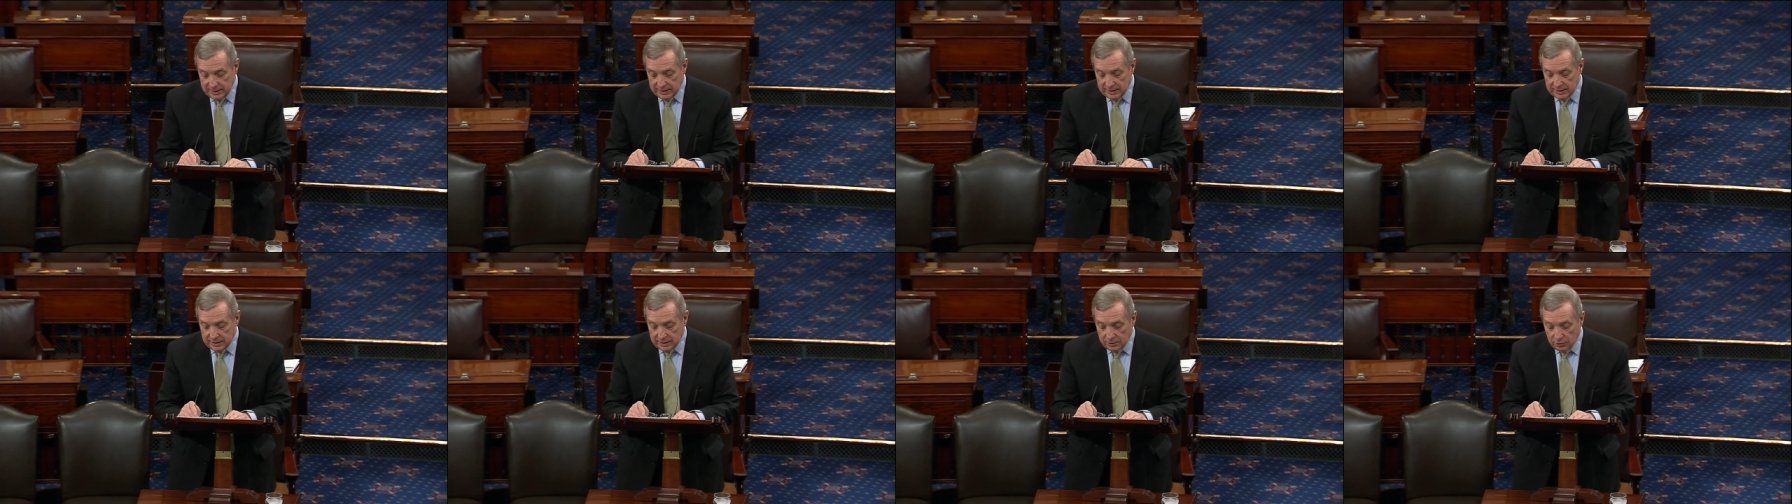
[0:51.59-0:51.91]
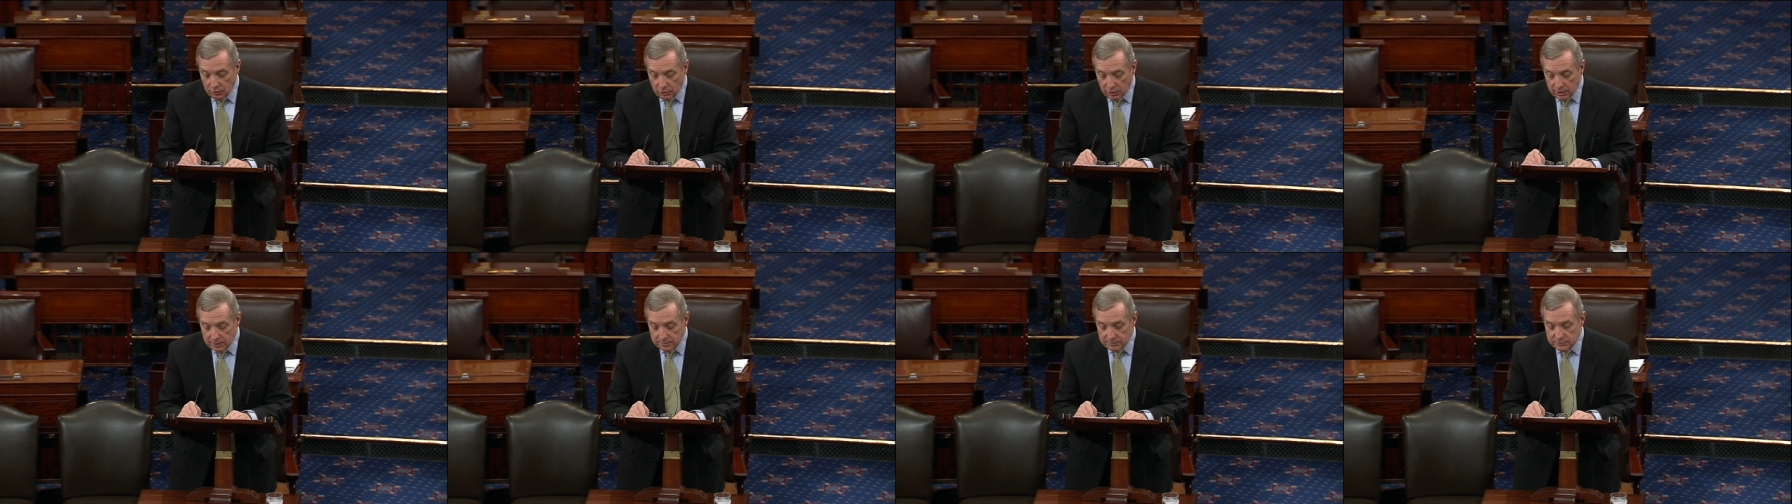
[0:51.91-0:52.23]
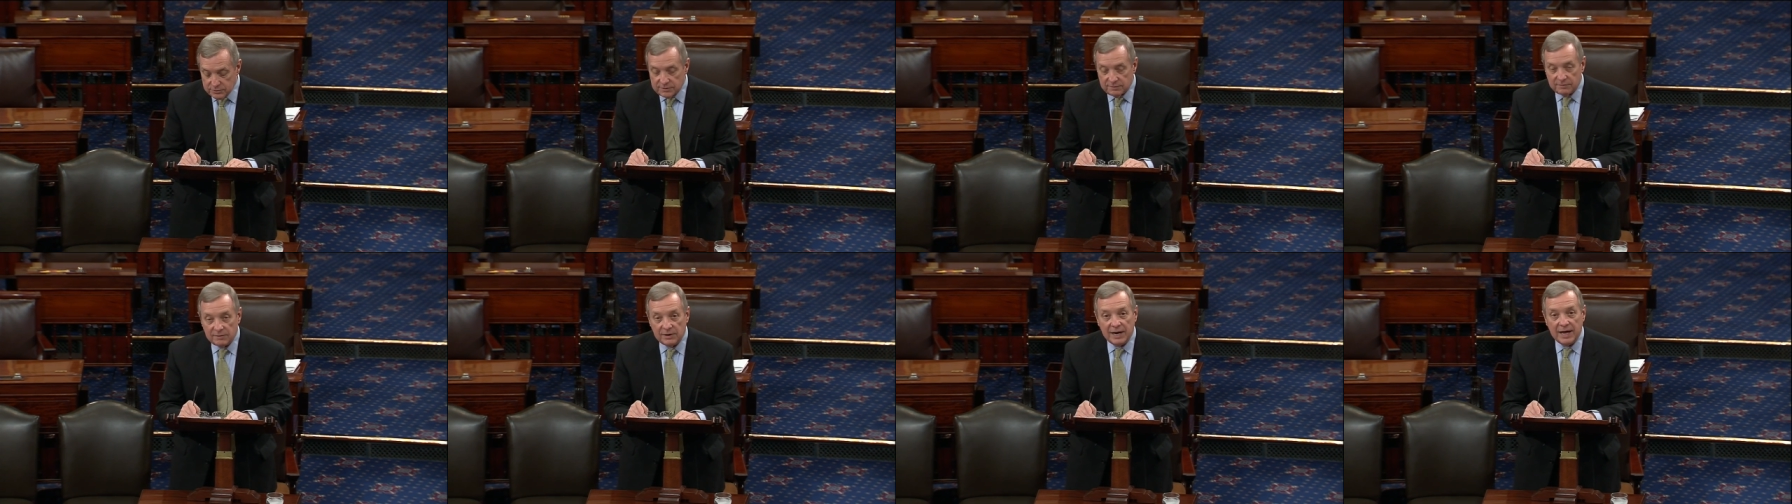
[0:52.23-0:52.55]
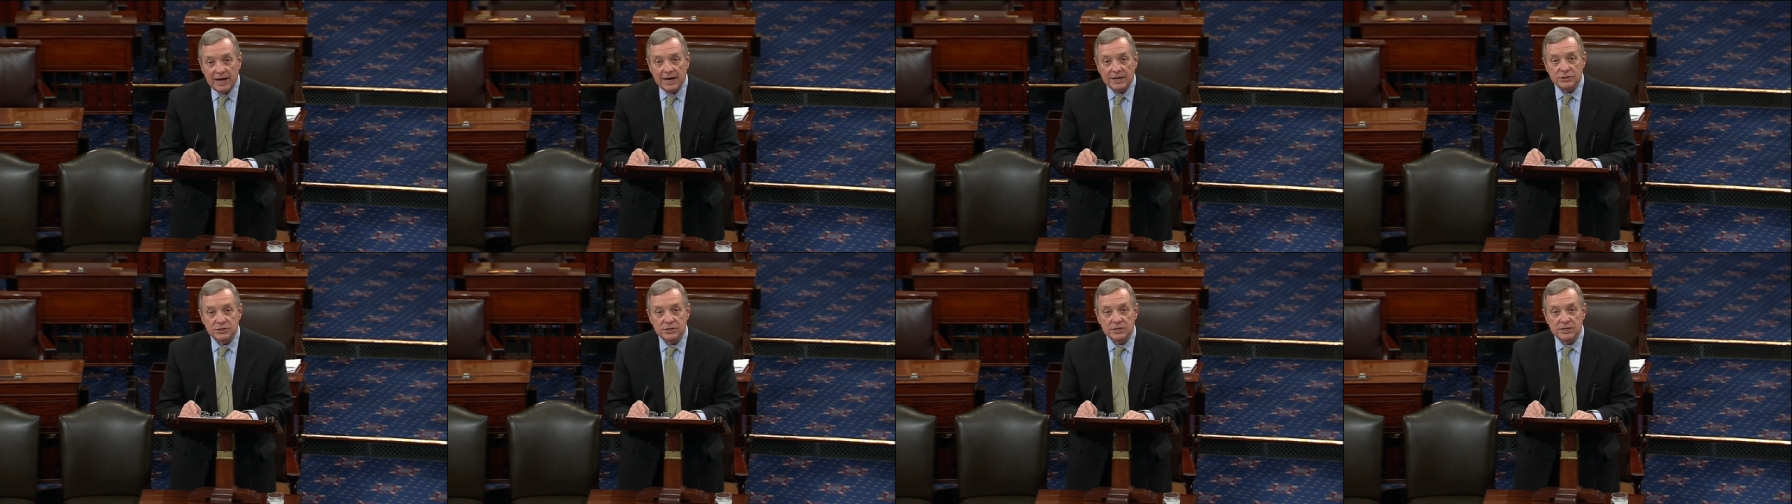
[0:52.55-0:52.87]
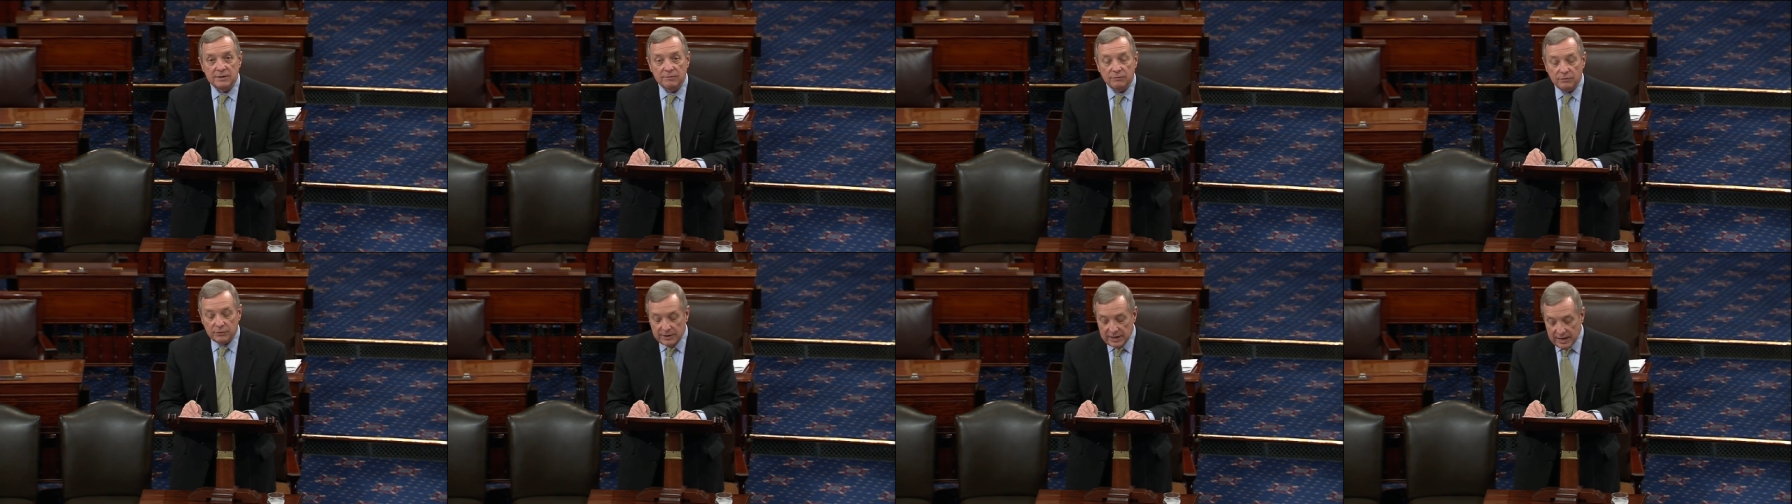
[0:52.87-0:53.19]
and norms of the last
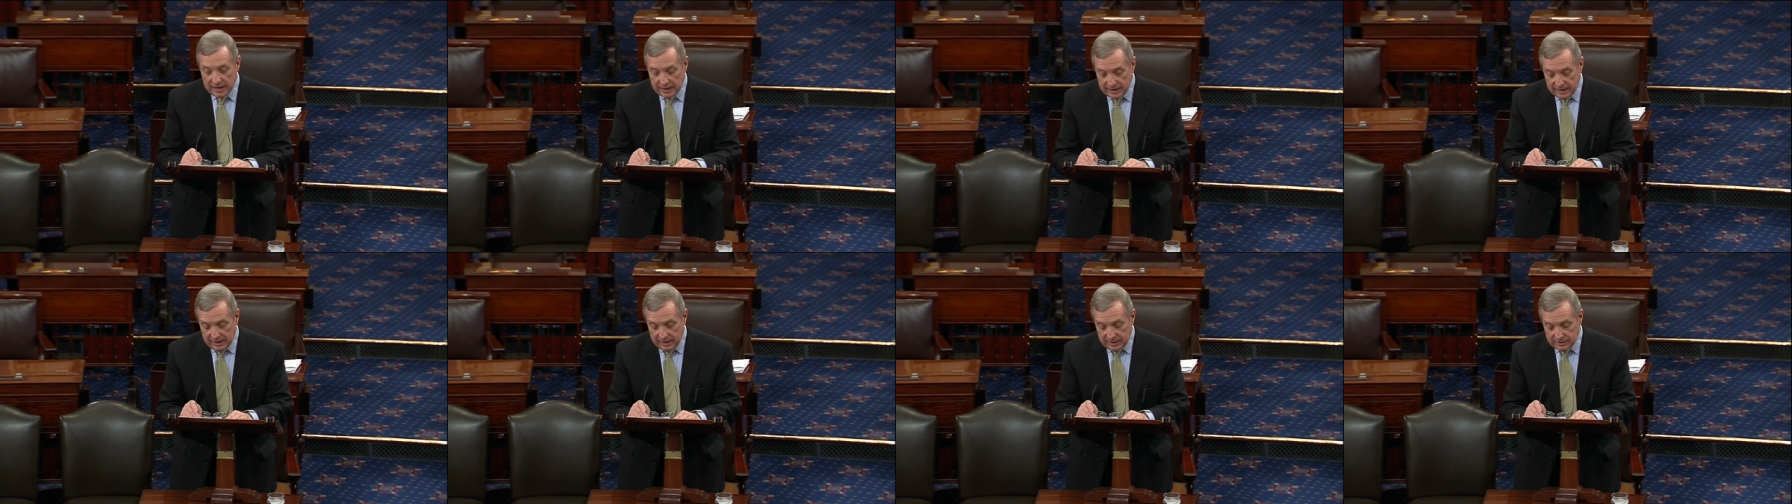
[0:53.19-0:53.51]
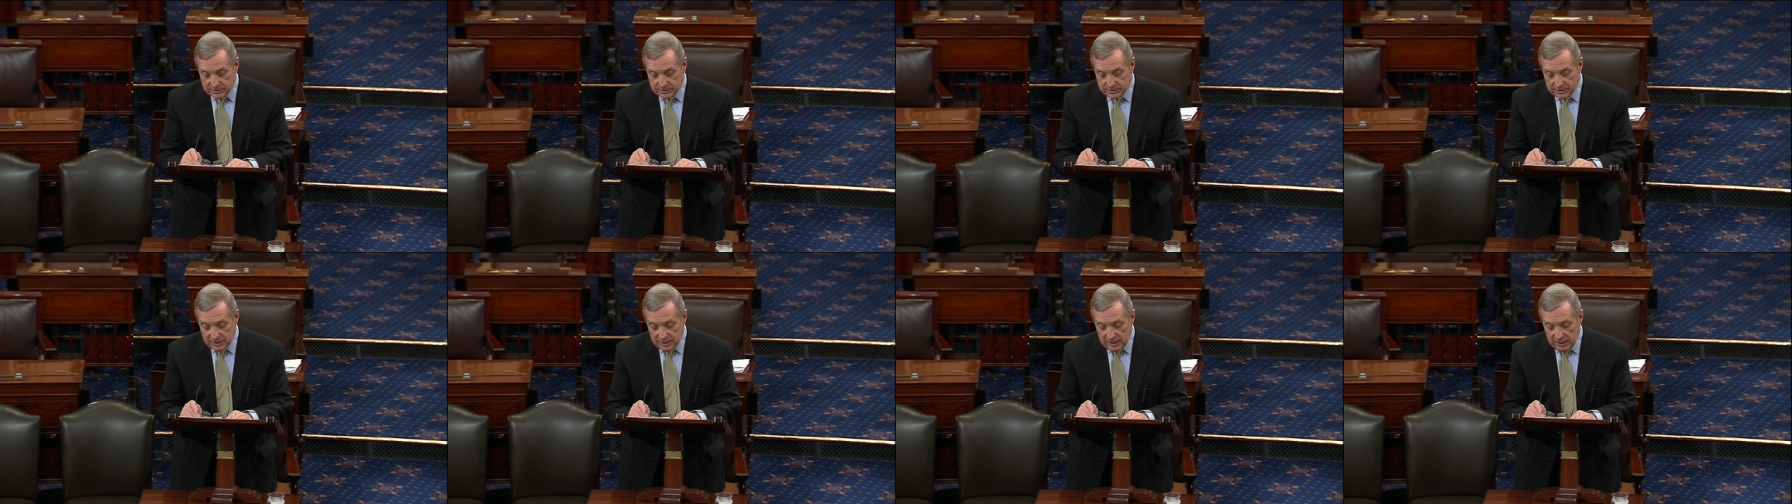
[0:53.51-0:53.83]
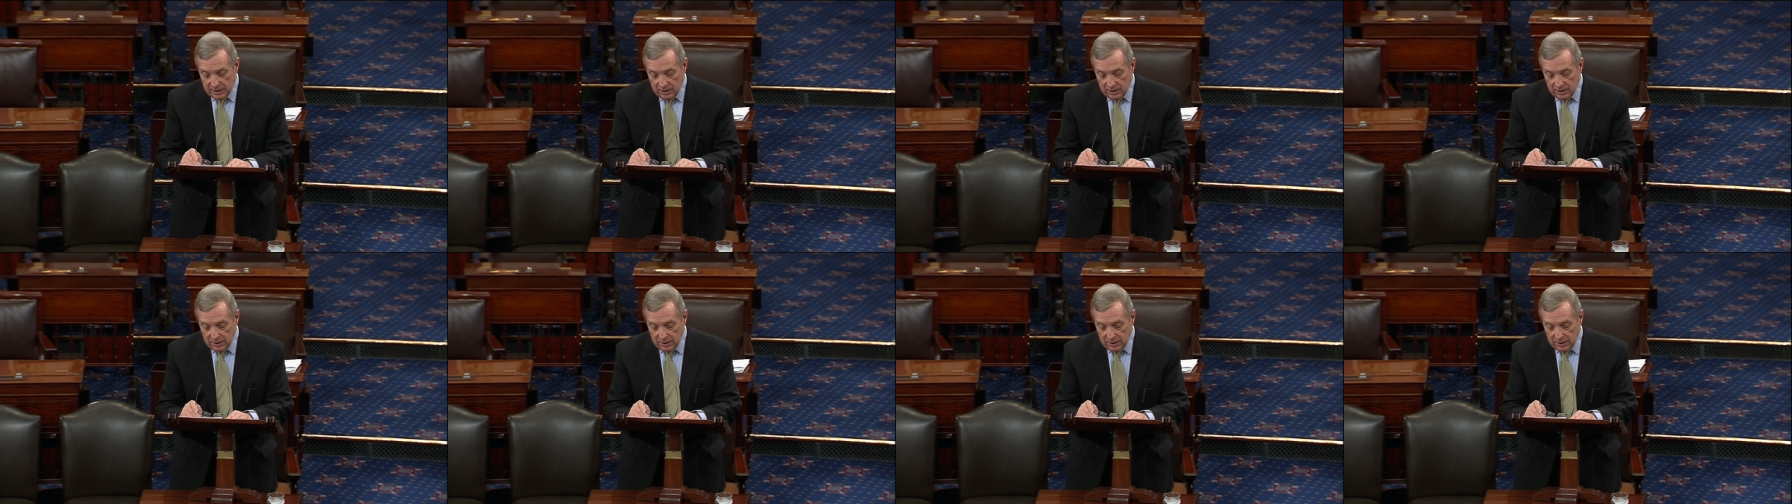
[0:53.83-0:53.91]
several decades.